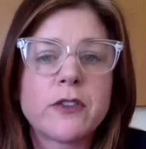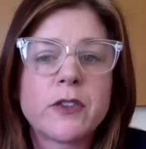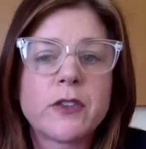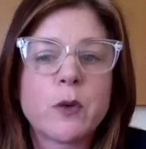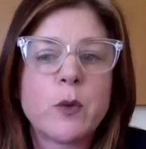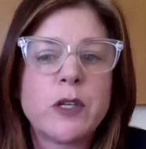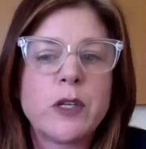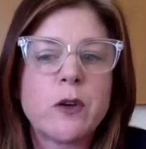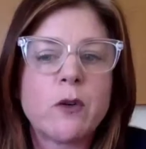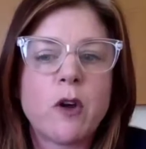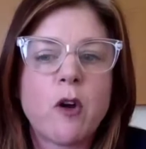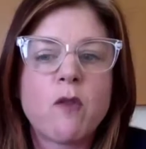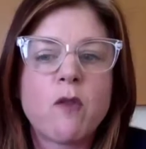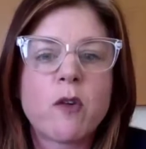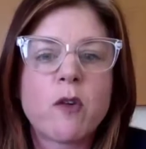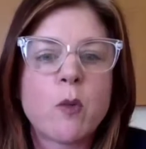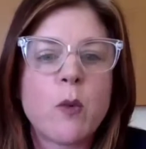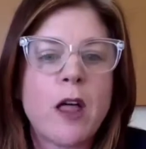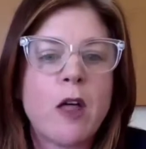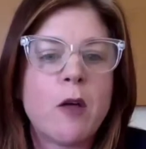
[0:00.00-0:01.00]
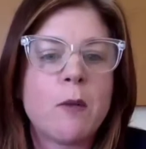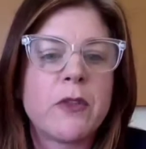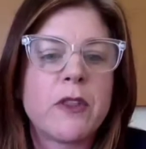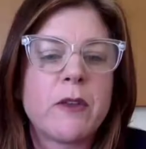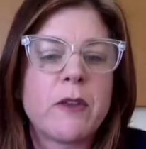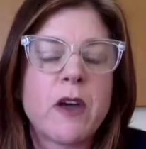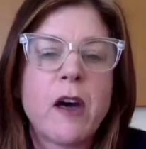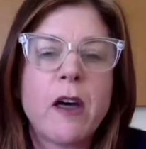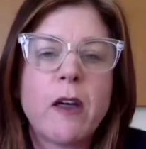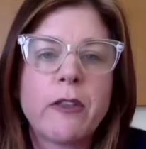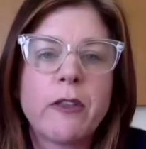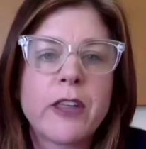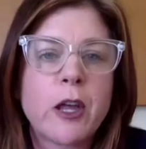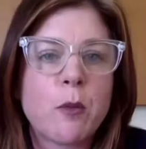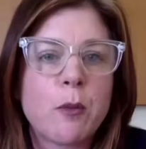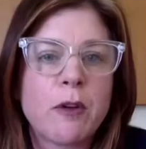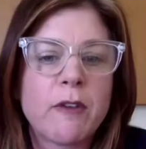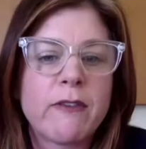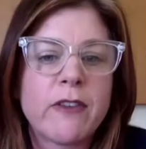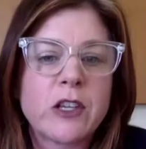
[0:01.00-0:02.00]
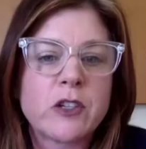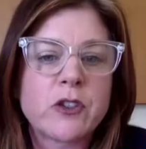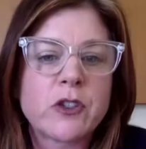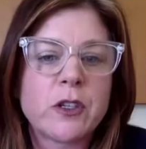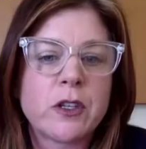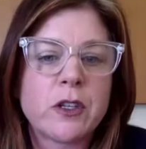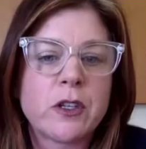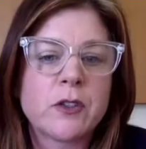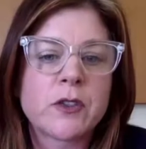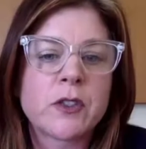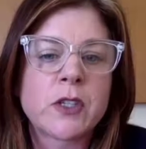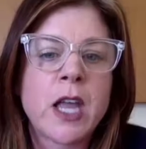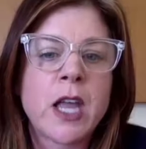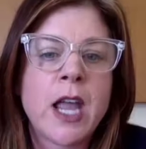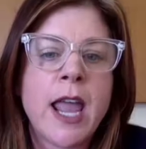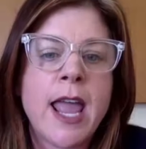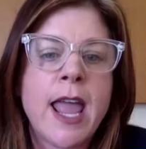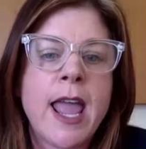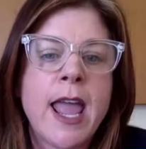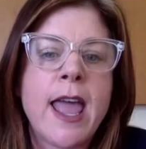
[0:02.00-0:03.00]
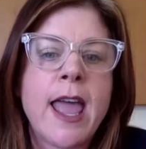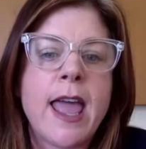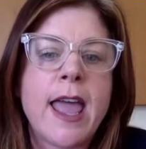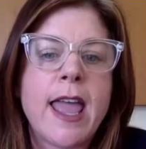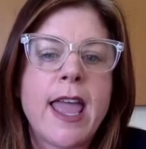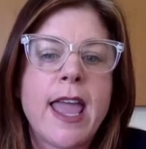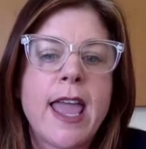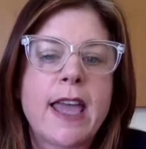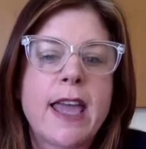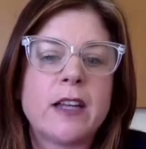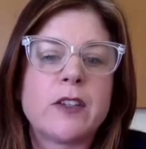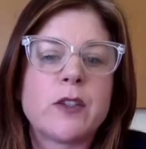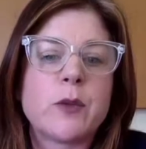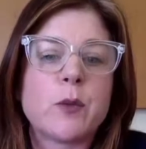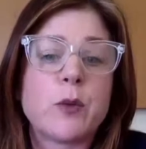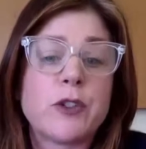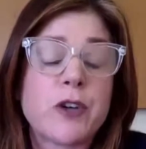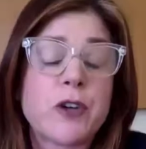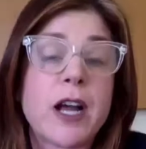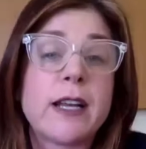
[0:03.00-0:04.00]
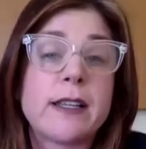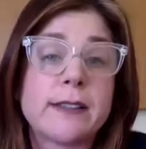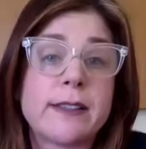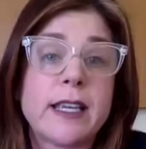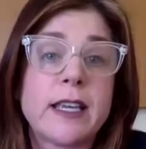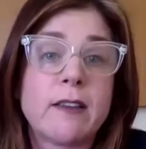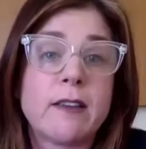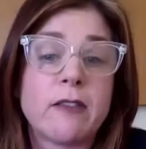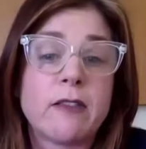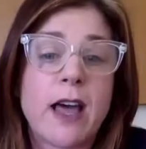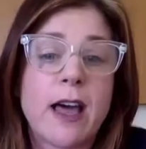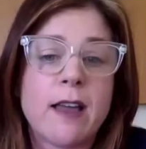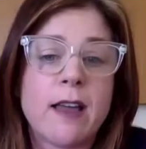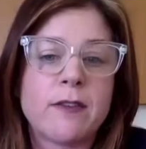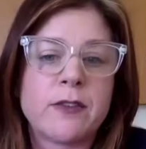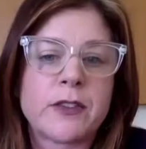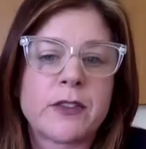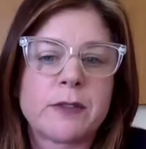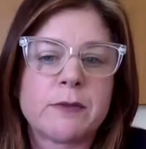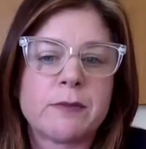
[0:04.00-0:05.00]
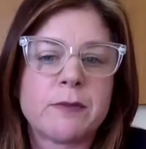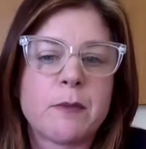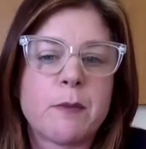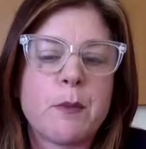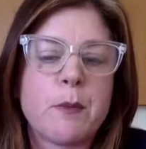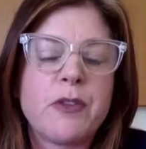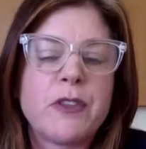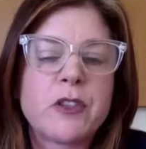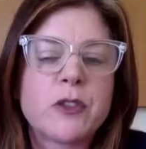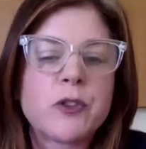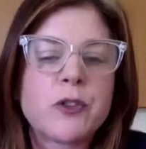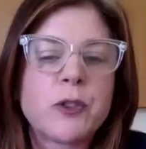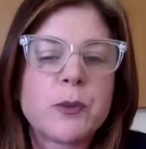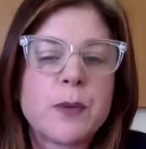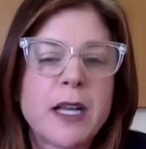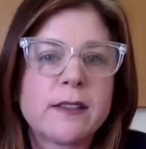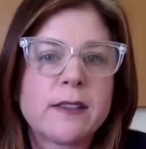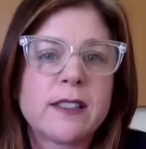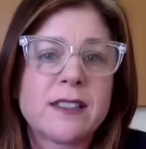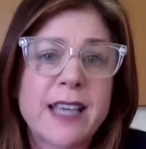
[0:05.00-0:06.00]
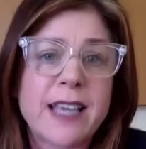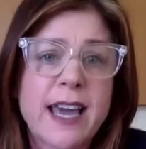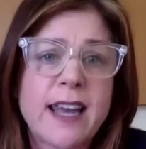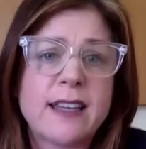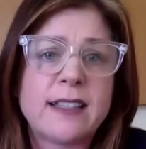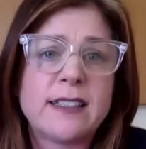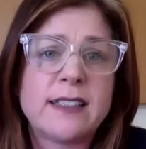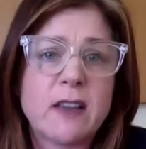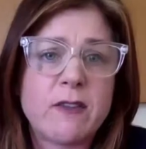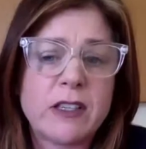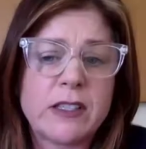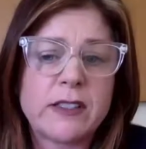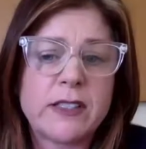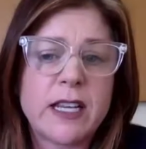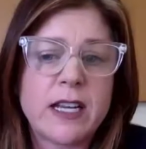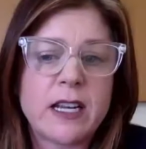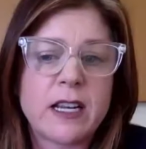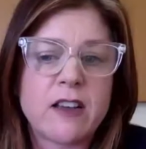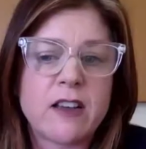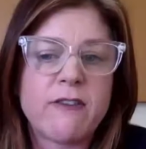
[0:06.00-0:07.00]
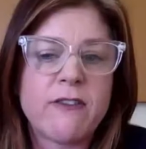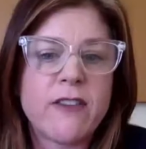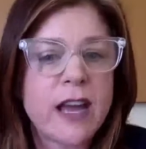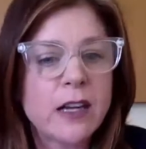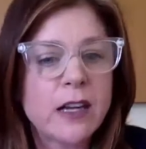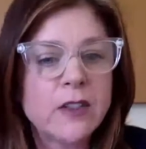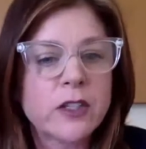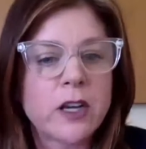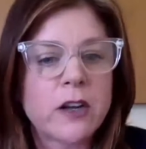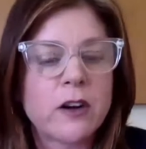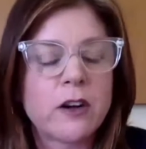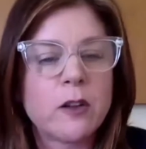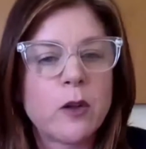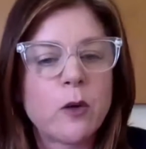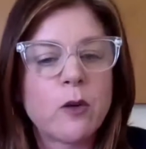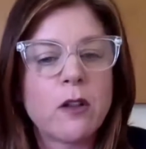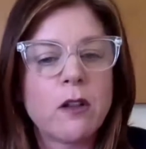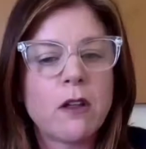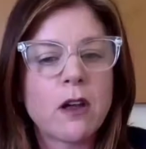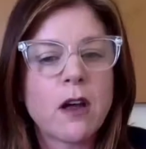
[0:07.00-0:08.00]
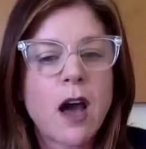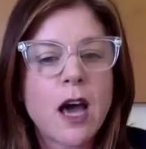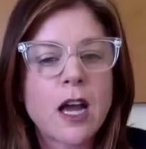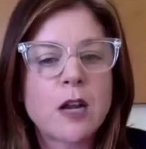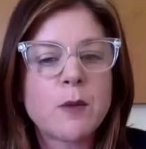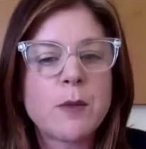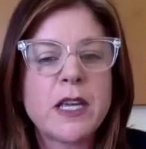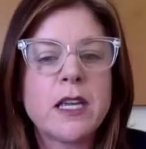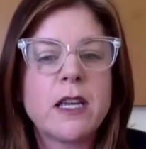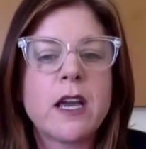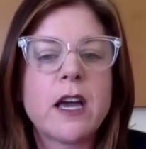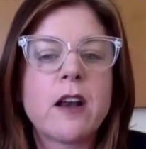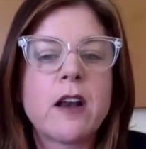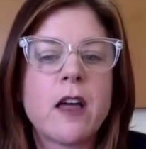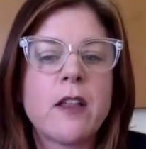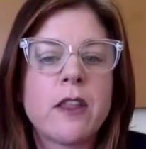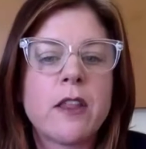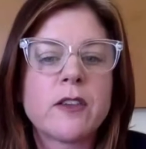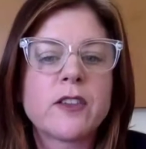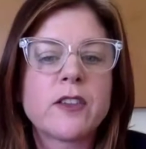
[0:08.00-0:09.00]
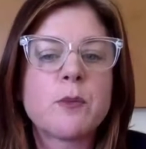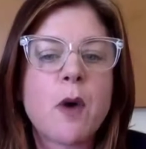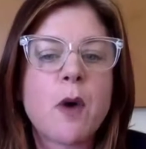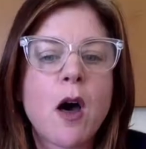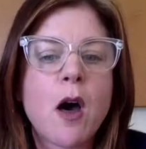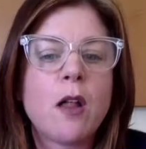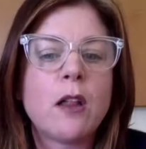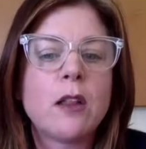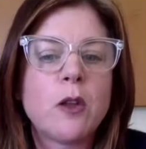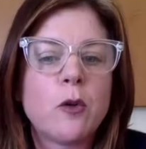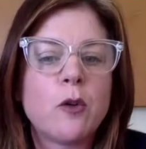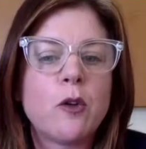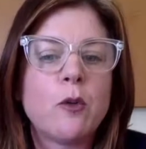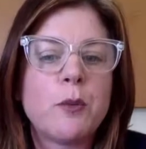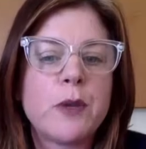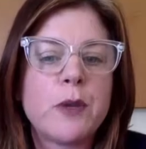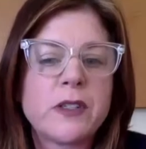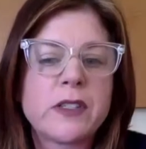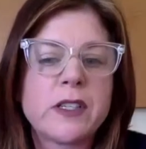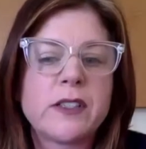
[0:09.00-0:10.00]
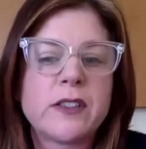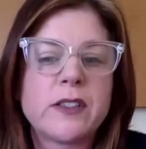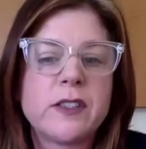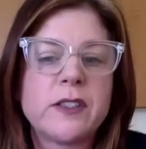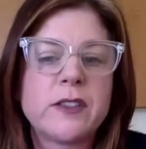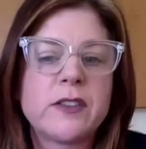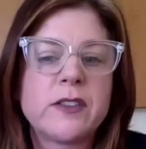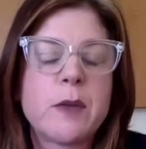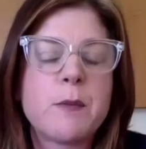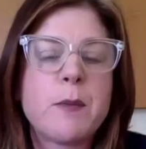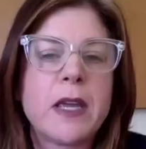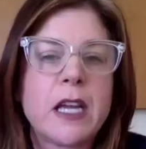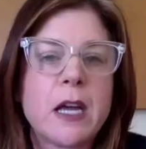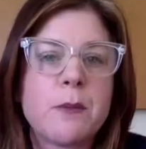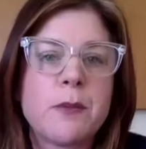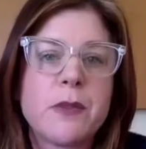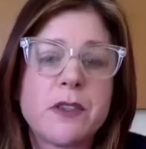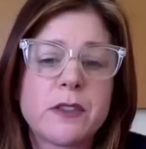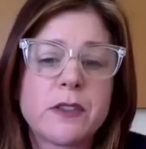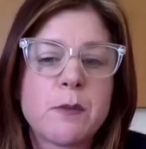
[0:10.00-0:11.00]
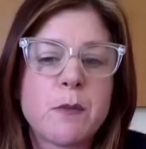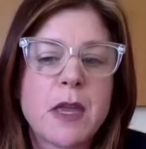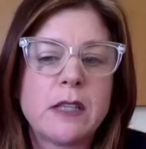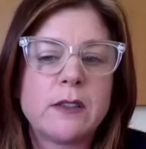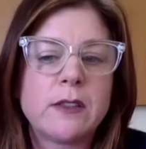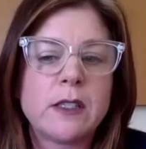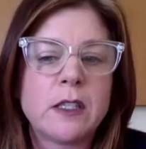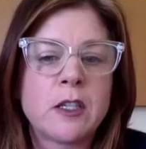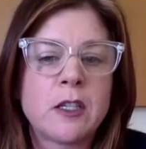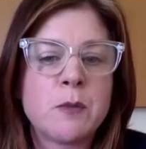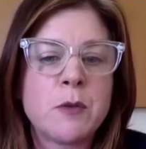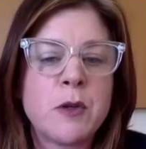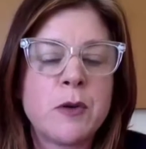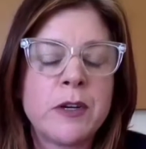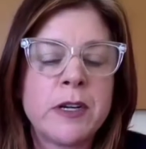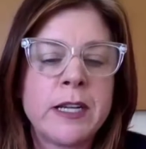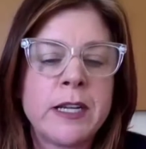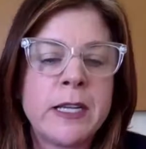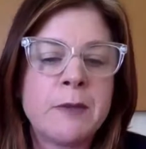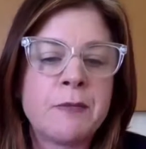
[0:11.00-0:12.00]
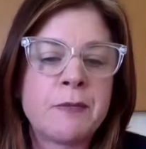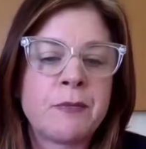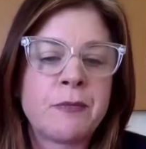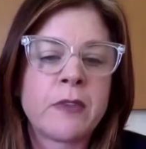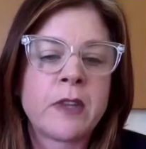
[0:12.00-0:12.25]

so we don't overwhelm the healthcare professionals and we try to save lives. But this response has had a devastating effect on our local economy and on the small local businesses that make up this amazing community.